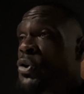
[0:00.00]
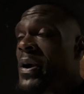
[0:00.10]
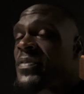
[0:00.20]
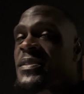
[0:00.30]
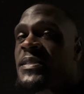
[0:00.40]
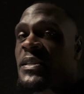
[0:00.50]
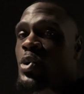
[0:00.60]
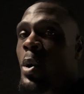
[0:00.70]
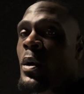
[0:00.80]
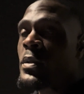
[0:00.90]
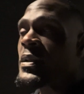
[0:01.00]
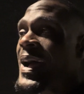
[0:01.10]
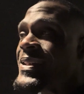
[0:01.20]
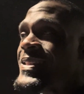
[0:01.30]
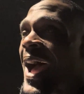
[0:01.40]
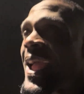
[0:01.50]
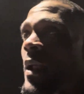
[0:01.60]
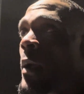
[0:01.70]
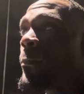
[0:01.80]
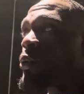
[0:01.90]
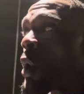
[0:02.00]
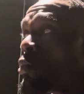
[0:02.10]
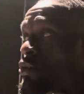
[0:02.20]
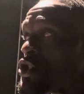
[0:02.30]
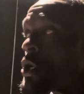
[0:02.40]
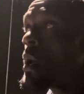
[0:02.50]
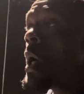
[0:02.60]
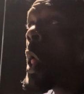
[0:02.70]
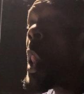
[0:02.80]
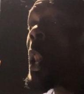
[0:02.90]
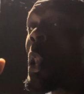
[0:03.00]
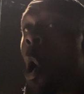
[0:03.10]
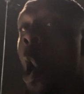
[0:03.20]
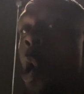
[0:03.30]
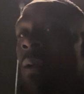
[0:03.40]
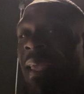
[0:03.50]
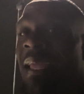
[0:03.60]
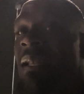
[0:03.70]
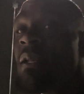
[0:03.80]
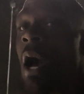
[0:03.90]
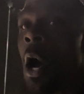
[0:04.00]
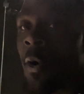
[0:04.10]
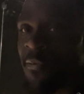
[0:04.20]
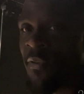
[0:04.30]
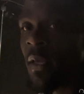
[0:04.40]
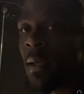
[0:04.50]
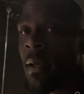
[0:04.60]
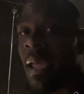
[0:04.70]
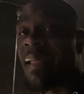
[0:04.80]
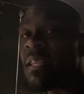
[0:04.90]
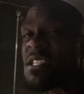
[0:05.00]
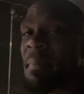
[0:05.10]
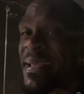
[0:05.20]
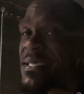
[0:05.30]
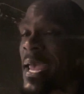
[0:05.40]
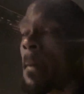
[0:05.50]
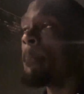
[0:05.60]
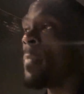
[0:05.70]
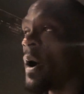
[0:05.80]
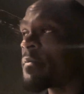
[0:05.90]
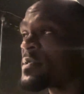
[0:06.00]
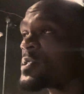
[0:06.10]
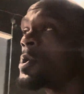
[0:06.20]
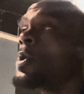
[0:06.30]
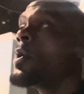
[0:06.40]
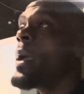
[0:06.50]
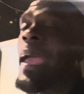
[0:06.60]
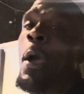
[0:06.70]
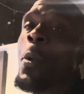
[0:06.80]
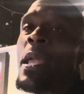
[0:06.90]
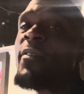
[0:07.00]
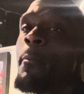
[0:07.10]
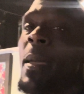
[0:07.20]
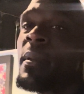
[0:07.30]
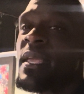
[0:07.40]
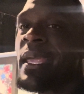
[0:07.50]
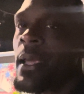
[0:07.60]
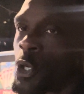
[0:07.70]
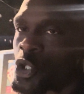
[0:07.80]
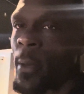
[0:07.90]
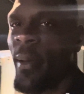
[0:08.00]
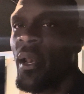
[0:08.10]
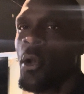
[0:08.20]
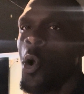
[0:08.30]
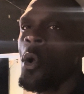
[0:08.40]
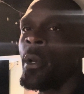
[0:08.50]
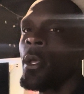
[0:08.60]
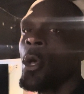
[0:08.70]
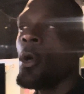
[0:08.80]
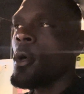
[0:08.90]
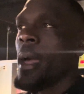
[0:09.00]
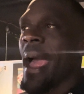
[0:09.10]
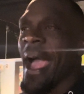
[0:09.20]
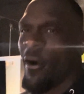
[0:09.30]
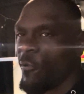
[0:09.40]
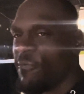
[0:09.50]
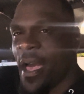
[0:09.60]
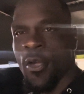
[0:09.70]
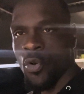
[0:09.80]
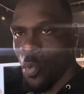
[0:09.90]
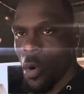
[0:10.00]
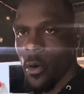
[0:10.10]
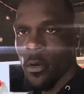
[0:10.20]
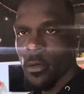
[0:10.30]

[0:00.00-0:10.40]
You have to stick to a diet approach long enough, and this may take months, hell, even maybe years, depending on how fat you are.